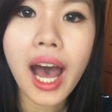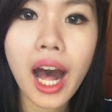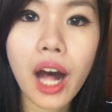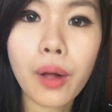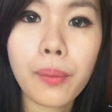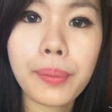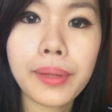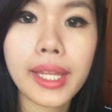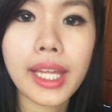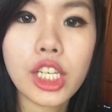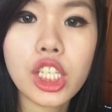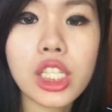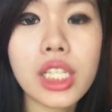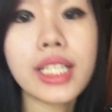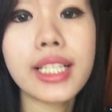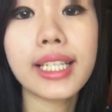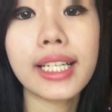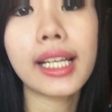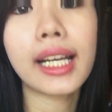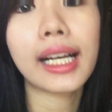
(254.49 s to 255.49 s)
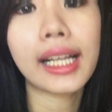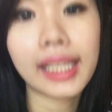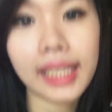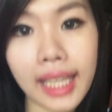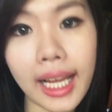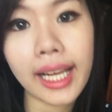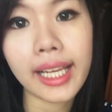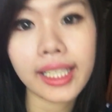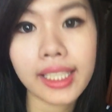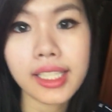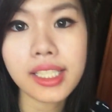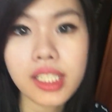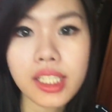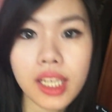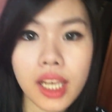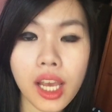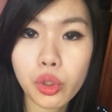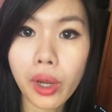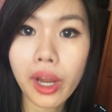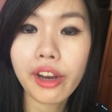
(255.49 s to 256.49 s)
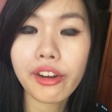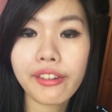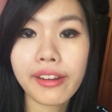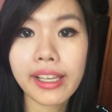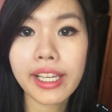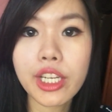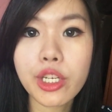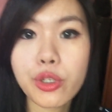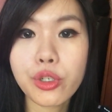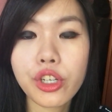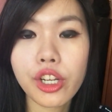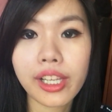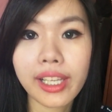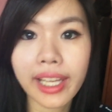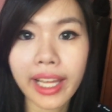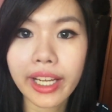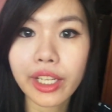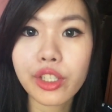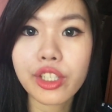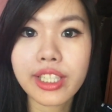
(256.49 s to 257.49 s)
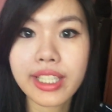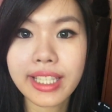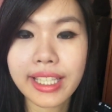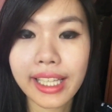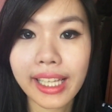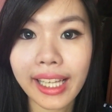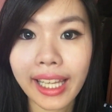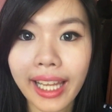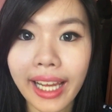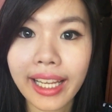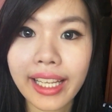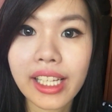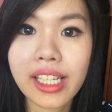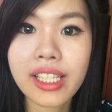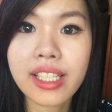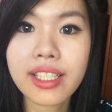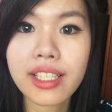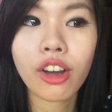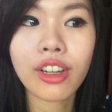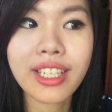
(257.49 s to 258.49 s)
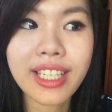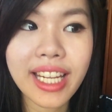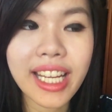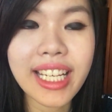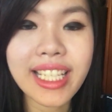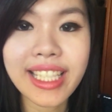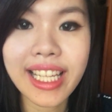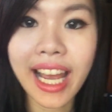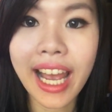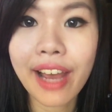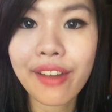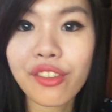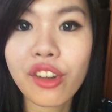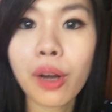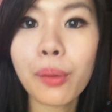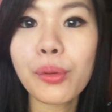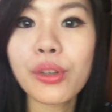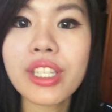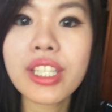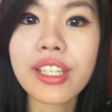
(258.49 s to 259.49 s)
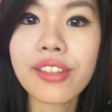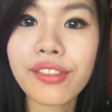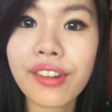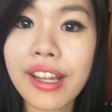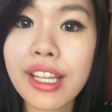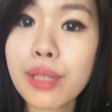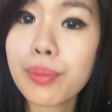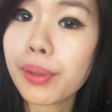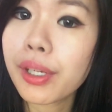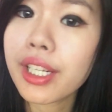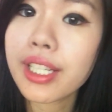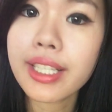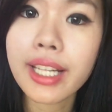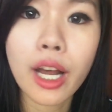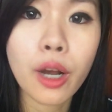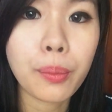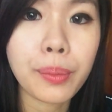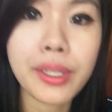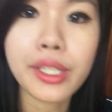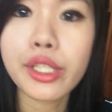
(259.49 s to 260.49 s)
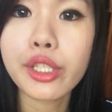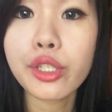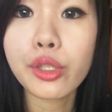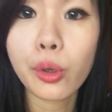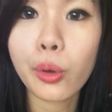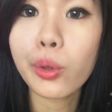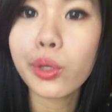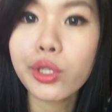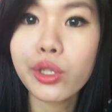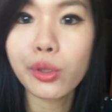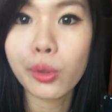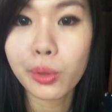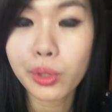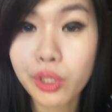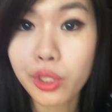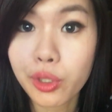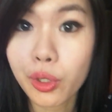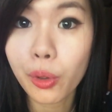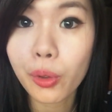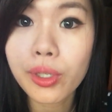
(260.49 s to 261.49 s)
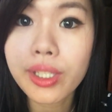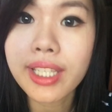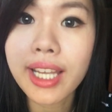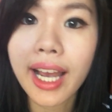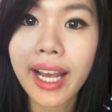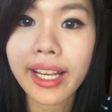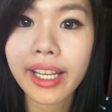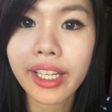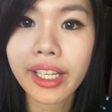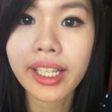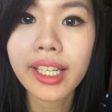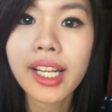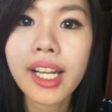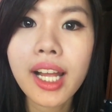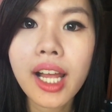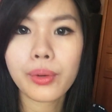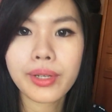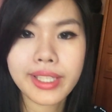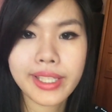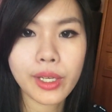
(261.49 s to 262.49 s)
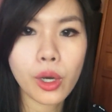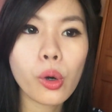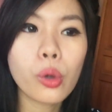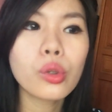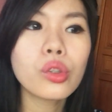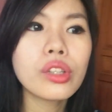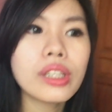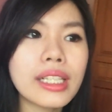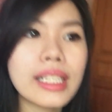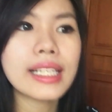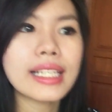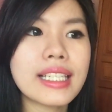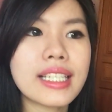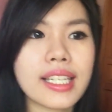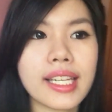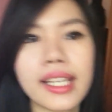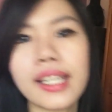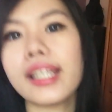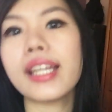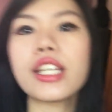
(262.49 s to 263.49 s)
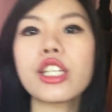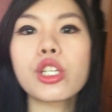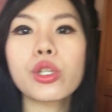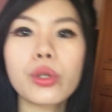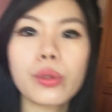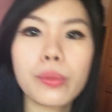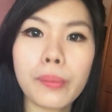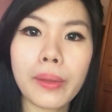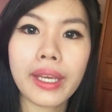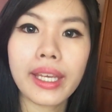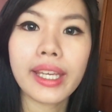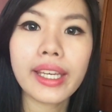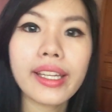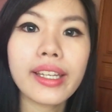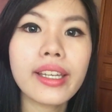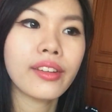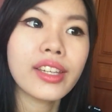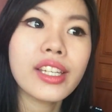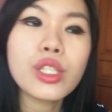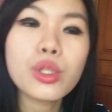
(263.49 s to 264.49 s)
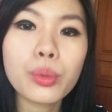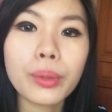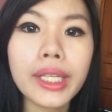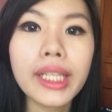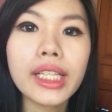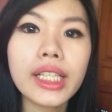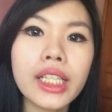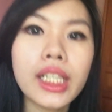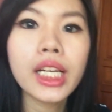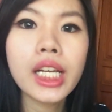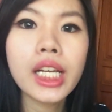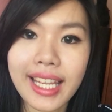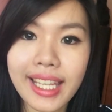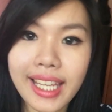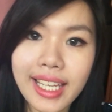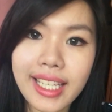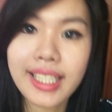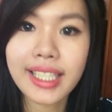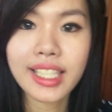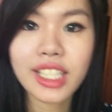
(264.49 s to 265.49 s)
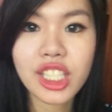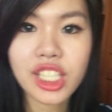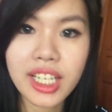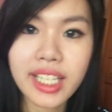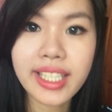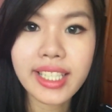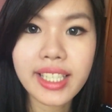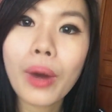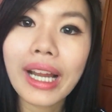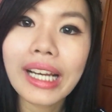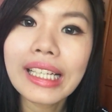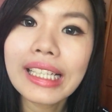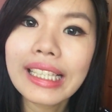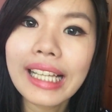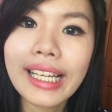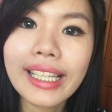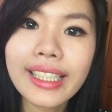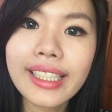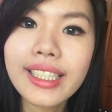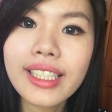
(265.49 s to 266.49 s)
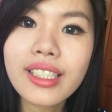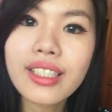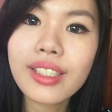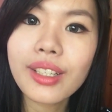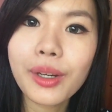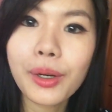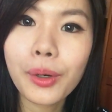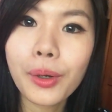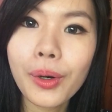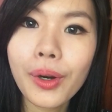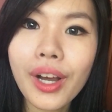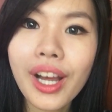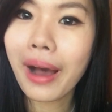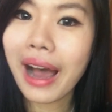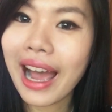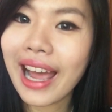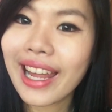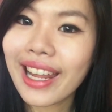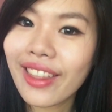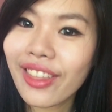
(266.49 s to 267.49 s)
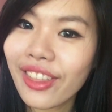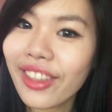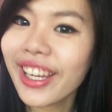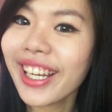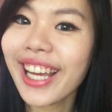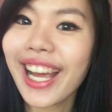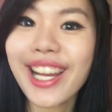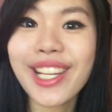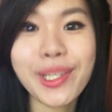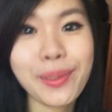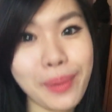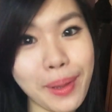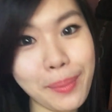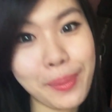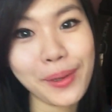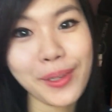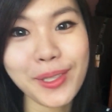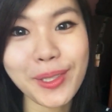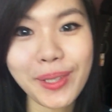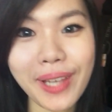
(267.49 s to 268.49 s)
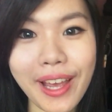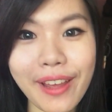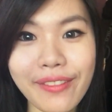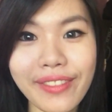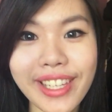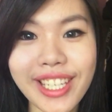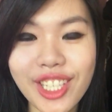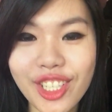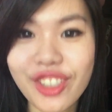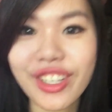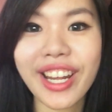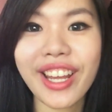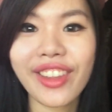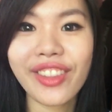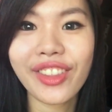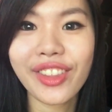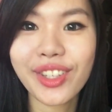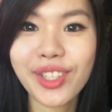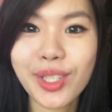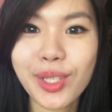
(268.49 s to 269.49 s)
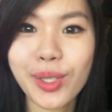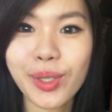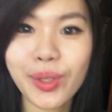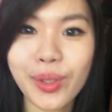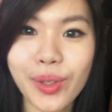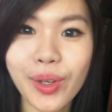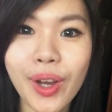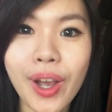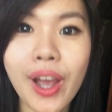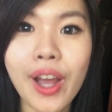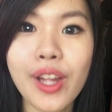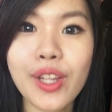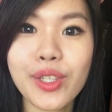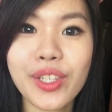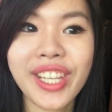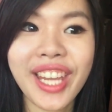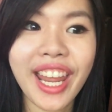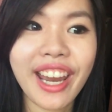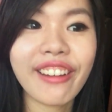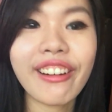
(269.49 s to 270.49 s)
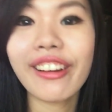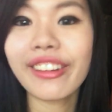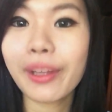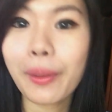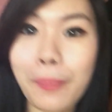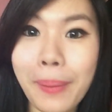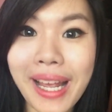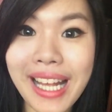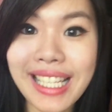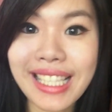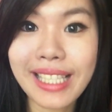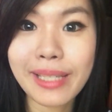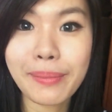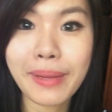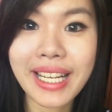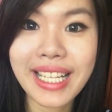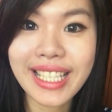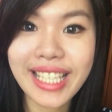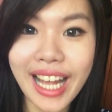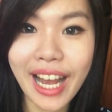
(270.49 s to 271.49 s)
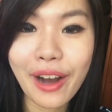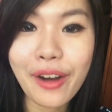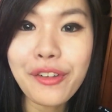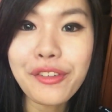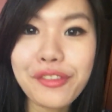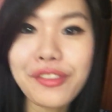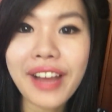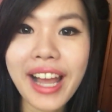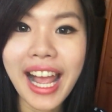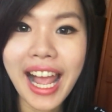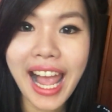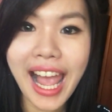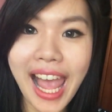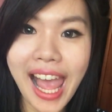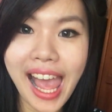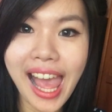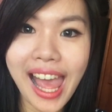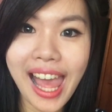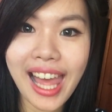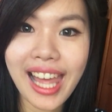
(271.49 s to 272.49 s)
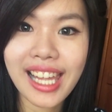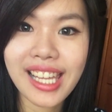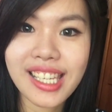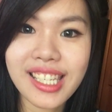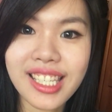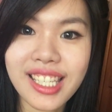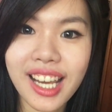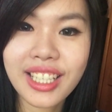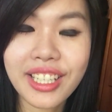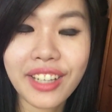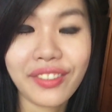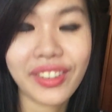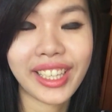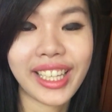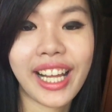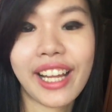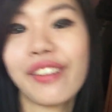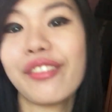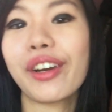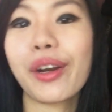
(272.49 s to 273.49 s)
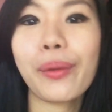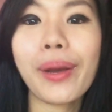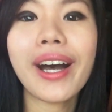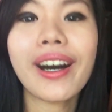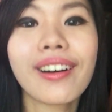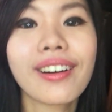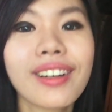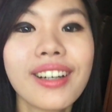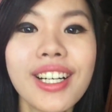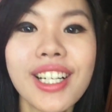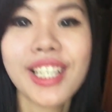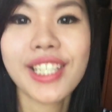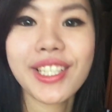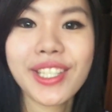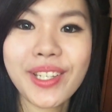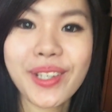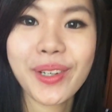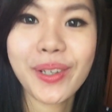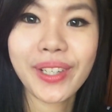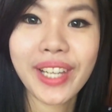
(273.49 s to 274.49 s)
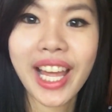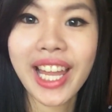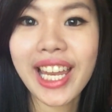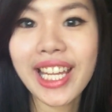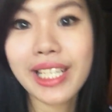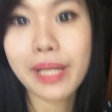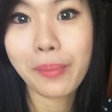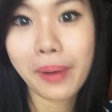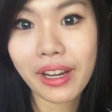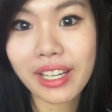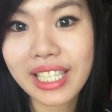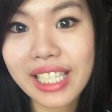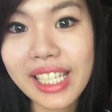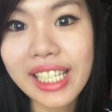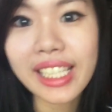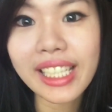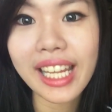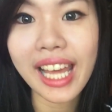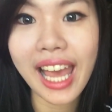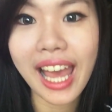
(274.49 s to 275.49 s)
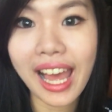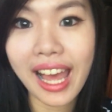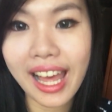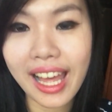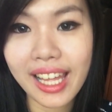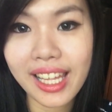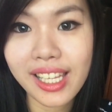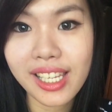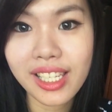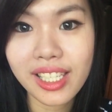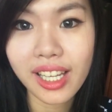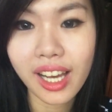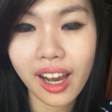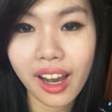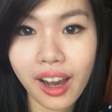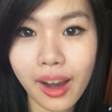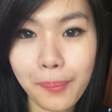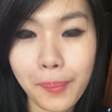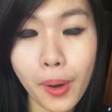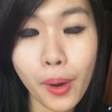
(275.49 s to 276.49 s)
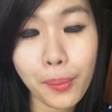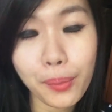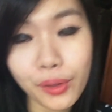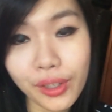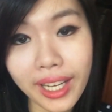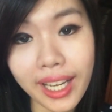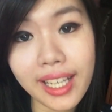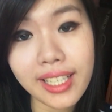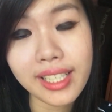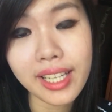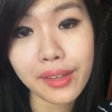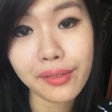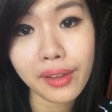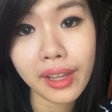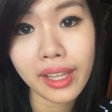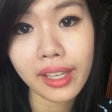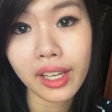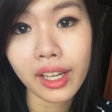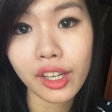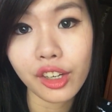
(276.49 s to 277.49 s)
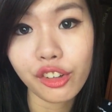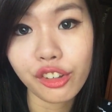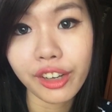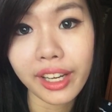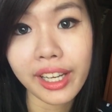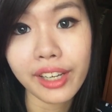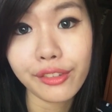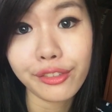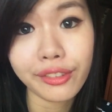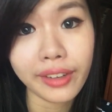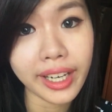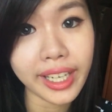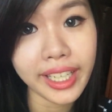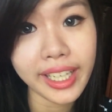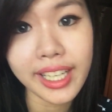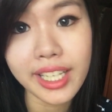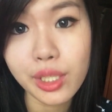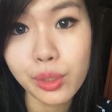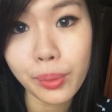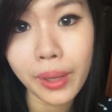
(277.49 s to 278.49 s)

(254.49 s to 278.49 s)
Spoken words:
I'll be actually seeing a client. Though I really do not like to see clients on days that I have community events because I'll be so tired. It was the only date that she could make it this week. guess it's just one client, so I think I should be able to have the strength to carry out the best in myself and serve the client very well. So yeah, that's about it, and hope you guys have had a great Friday as